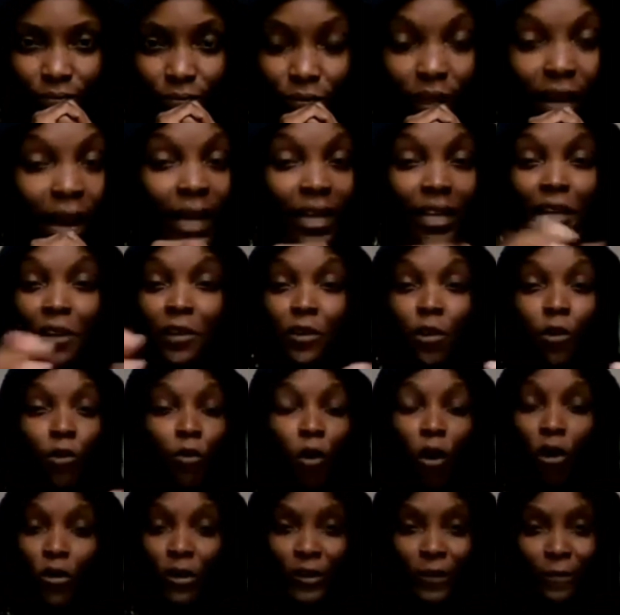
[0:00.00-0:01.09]
I can go
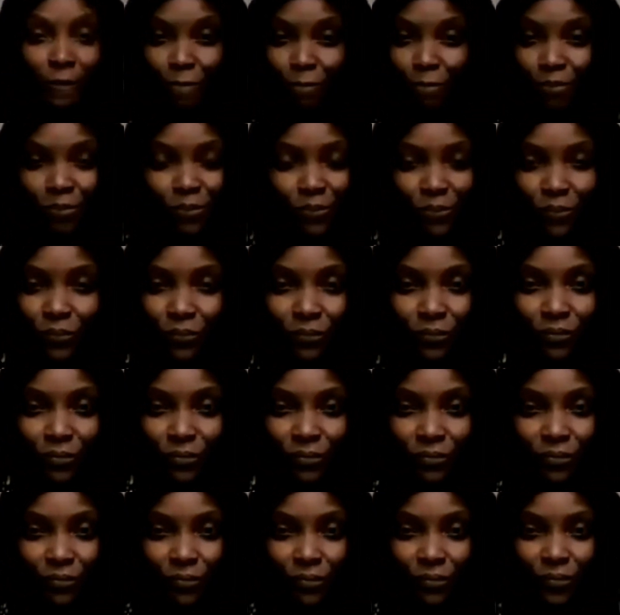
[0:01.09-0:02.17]
on.
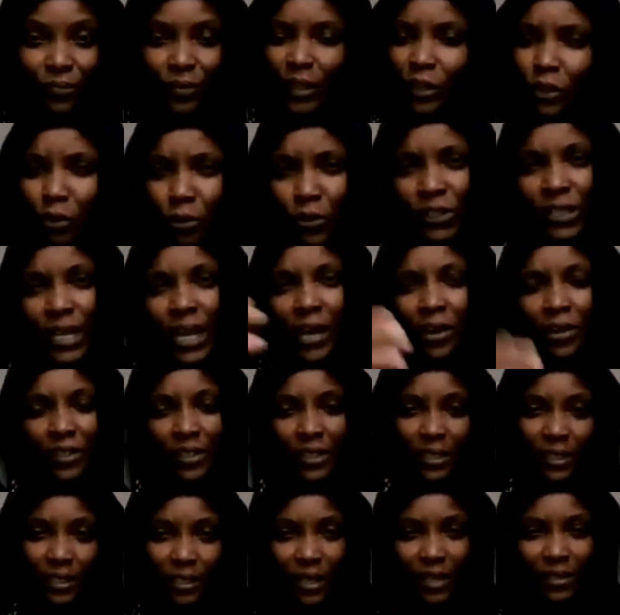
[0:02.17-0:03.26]
Use Lagos
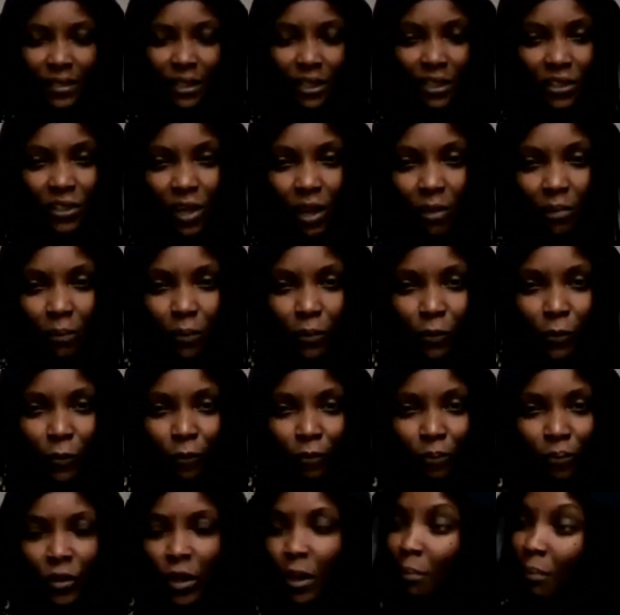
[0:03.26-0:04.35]
as an, example.
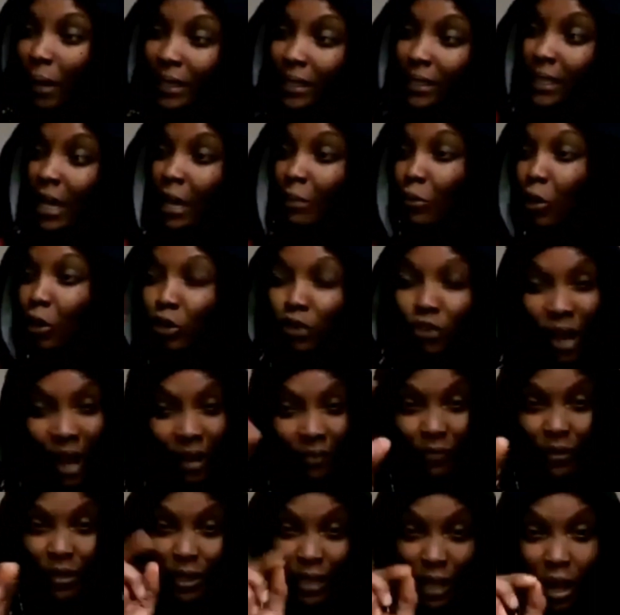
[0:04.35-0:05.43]
By the time you're
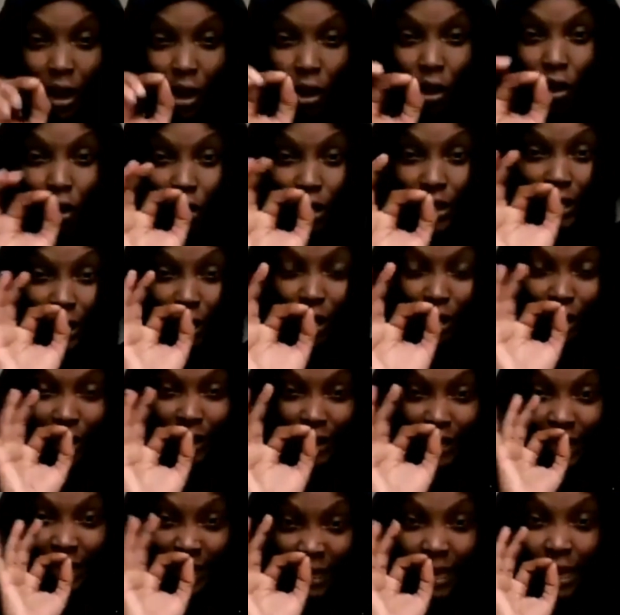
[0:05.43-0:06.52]
driving
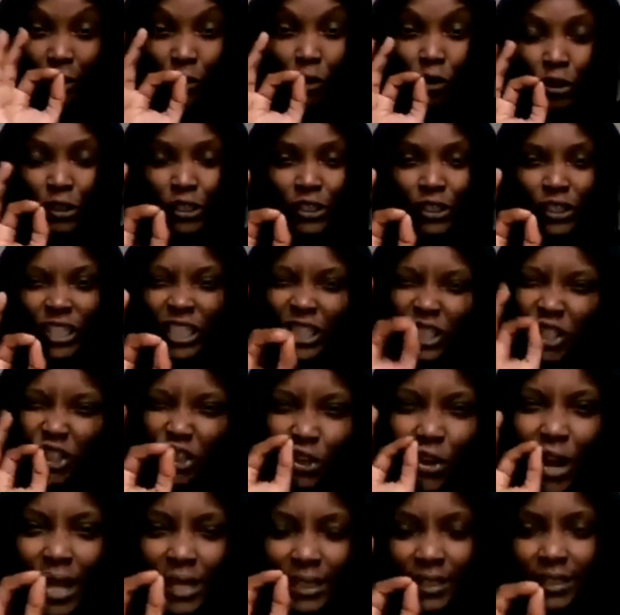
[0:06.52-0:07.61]
in Lagos, the
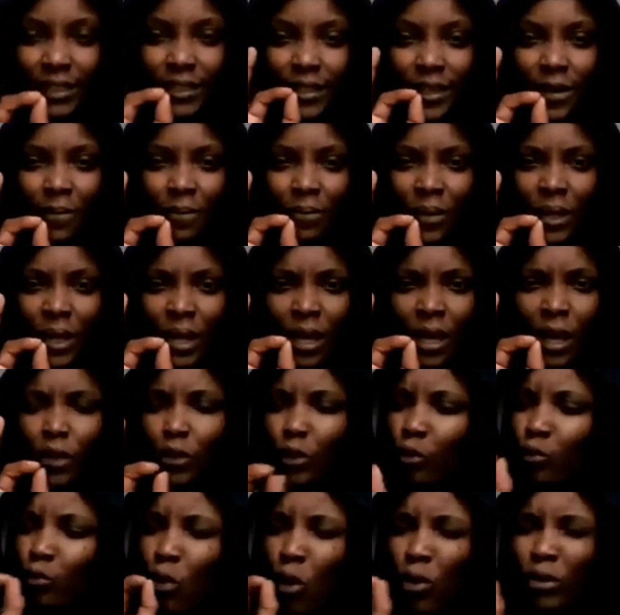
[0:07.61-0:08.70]
stress
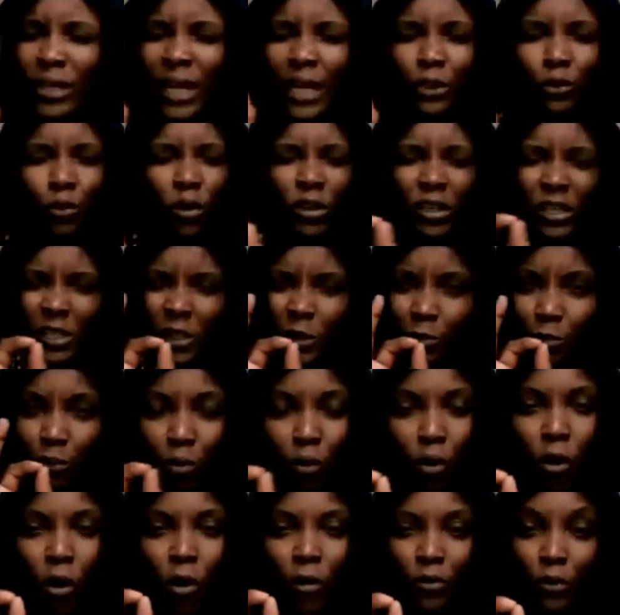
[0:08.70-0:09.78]
the road network is
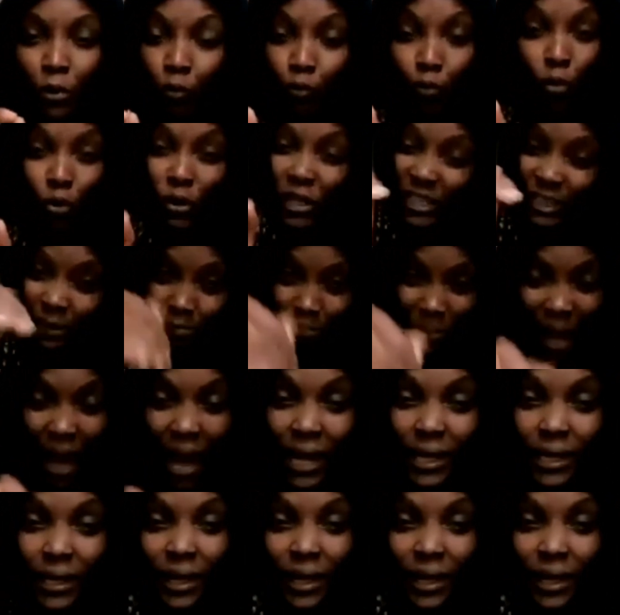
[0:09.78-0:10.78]
poor. The road is bad.